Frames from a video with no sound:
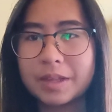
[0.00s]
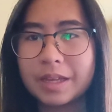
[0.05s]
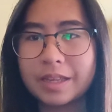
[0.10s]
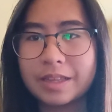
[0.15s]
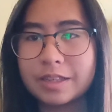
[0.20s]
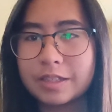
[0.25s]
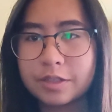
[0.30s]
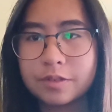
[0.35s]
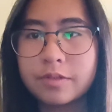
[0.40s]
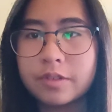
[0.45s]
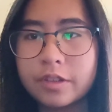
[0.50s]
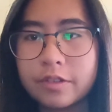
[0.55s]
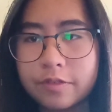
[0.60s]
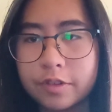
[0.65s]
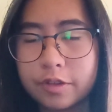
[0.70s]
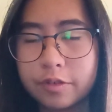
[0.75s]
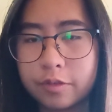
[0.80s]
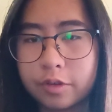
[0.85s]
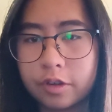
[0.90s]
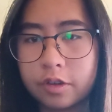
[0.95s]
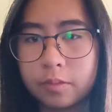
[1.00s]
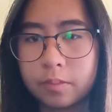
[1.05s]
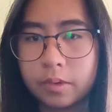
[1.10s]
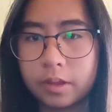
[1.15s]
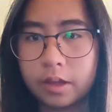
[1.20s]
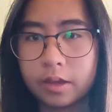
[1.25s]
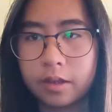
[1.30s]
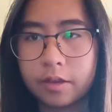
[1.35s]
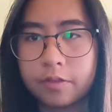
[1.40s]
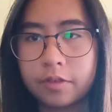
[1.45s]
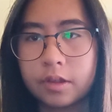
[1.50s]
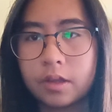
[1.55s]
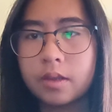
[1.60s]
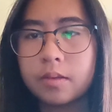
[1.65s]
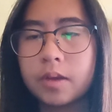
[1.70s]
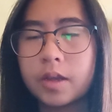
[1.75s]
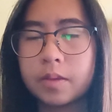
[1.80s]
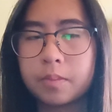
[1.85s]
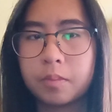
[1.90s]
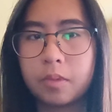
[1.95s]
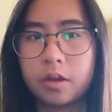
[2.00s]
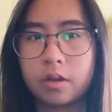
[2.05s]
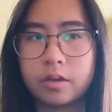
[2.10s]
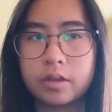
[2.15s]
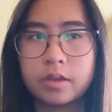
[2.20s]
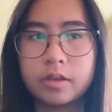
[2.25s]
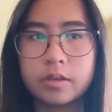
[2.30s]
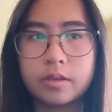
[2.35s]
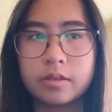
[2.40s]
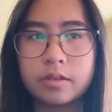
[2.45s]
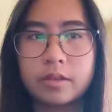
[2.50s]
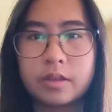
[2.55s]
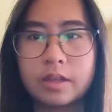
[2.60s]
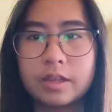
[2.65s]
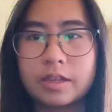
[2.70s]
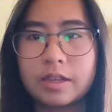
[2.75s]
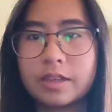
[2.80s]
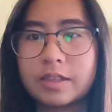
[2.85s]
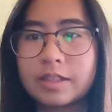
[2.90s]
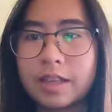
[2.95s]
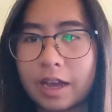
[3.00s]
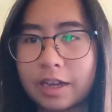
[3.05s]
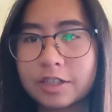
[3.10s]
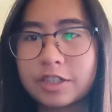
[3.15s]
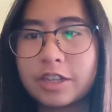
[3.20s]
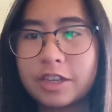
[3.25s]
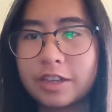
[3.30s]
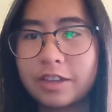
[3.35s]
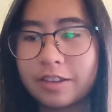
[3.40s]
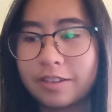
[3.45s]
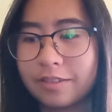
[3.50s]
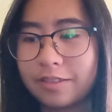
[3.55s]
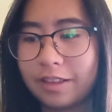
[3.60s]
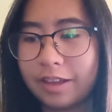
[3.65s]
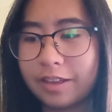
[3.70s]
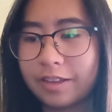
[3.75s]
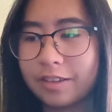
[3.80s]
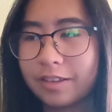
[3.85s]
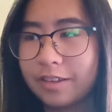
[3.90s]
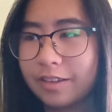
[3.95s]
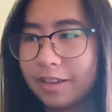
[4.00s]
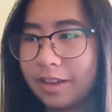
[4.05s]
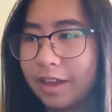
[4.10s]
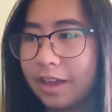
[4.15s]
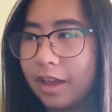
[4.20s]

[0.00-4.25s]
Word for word: it doesn't really feel real but like I feel like my body is actually like,